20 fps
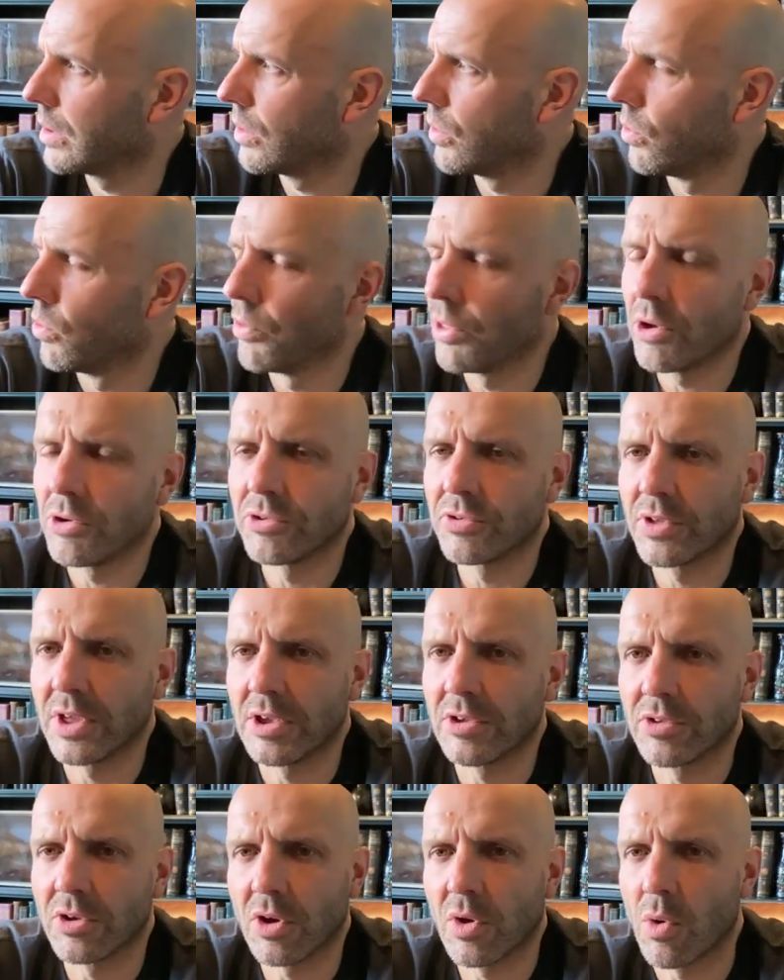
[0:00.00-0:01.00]
all those
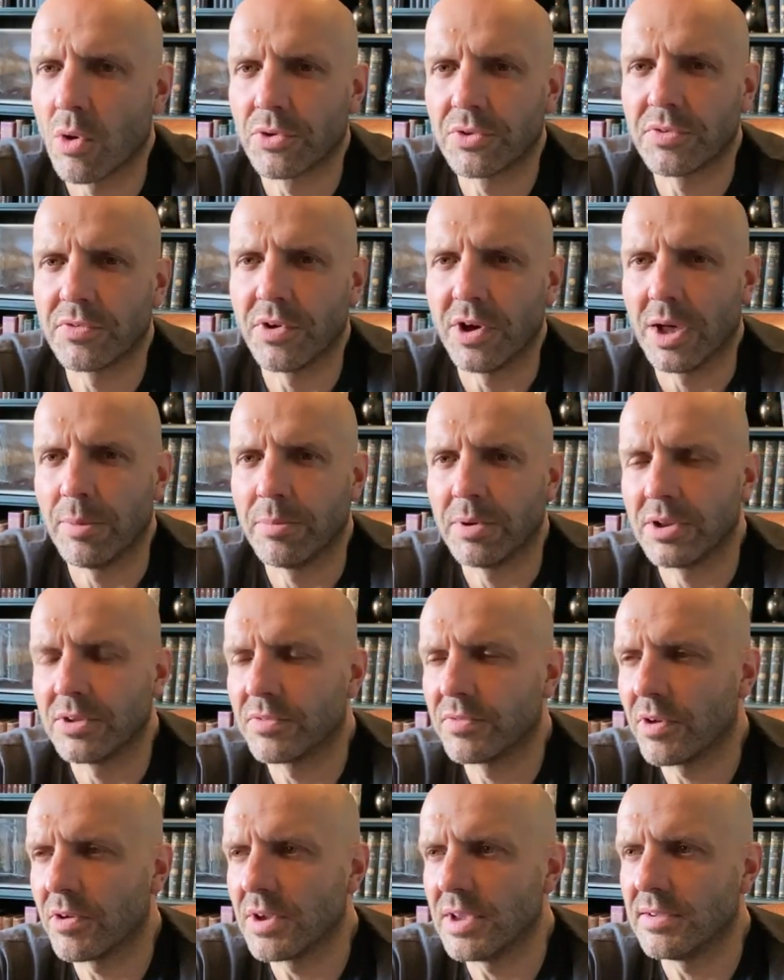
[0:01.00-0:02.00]
things that are quantifiable. It's
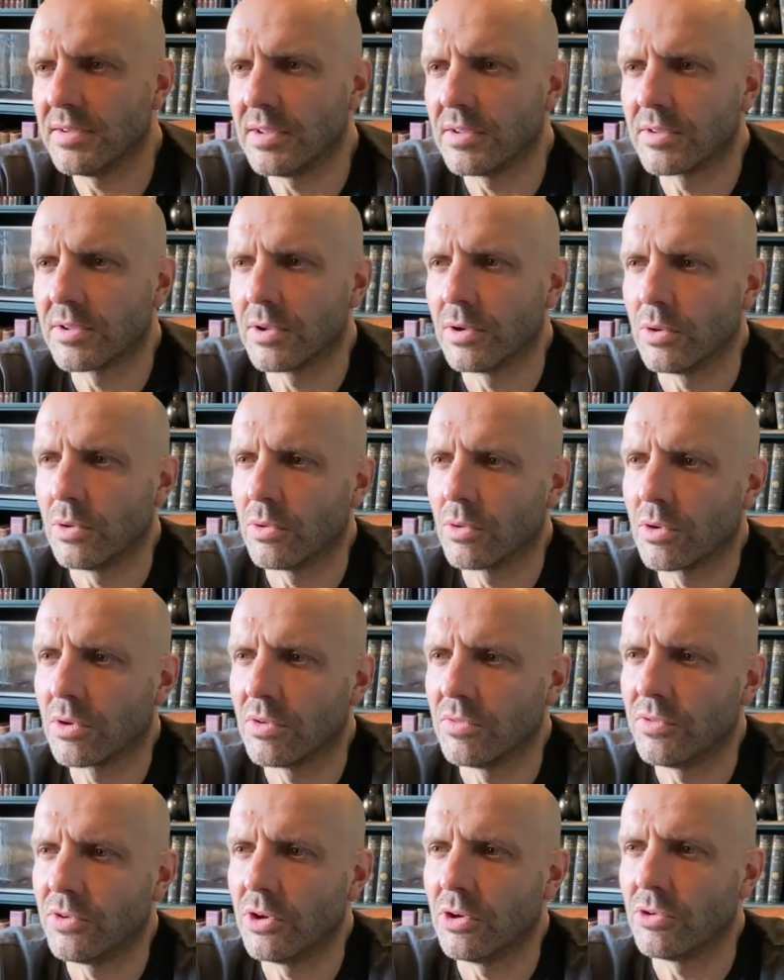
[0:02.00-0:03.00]
very easy to
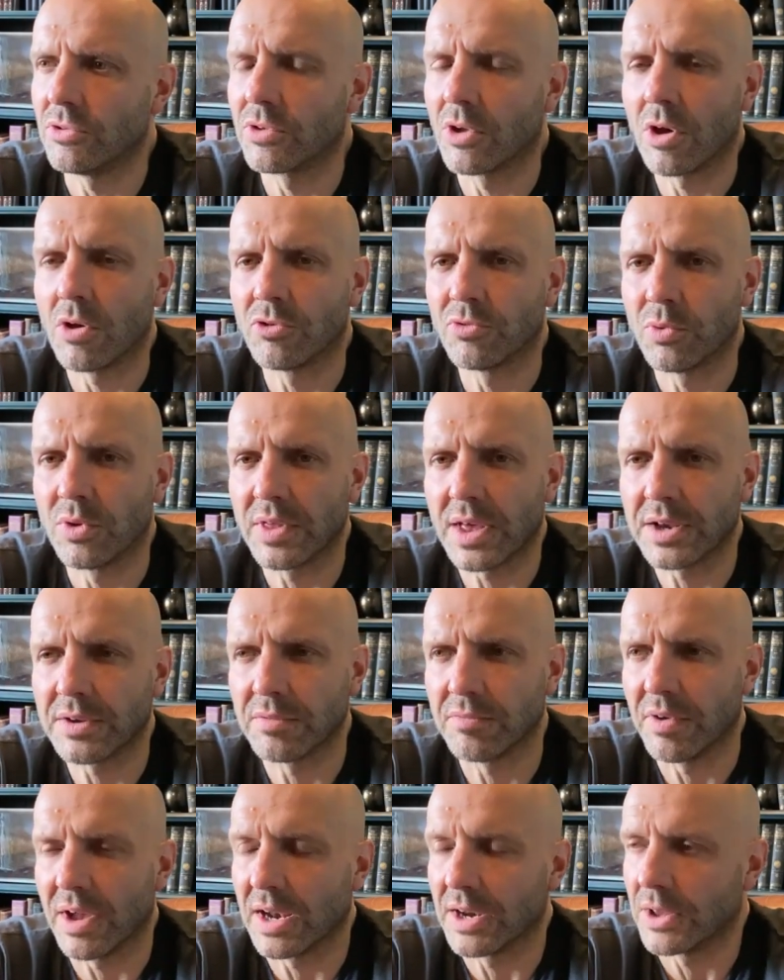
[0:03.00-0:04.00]
confuse those with
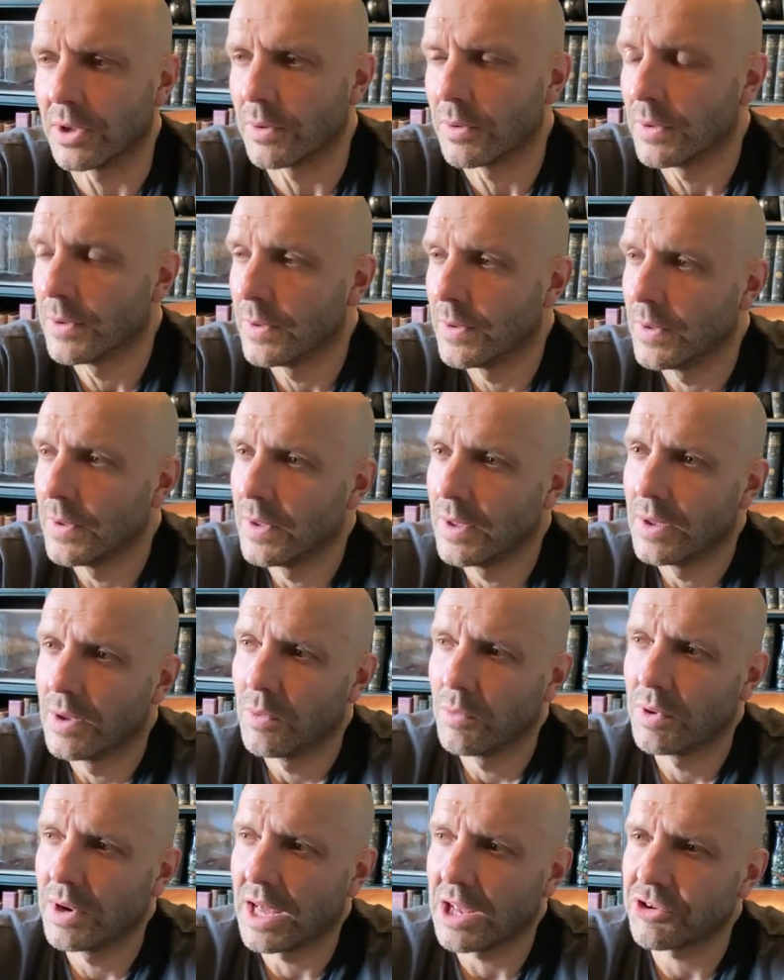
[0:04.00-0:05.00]
adding value
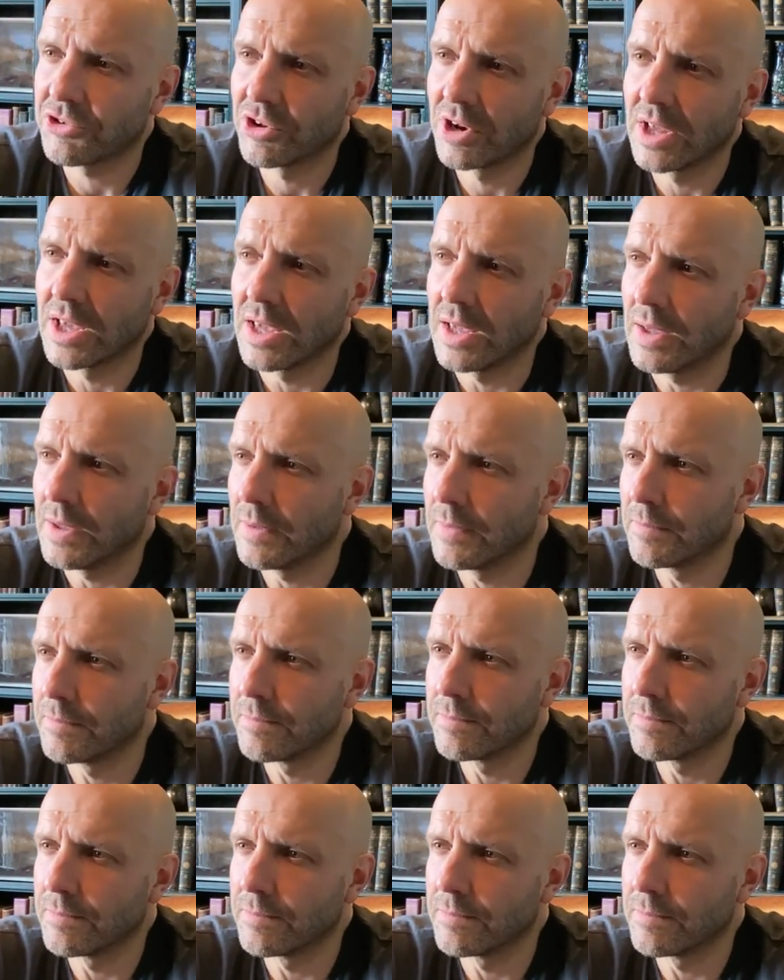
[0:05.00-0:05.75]
when actually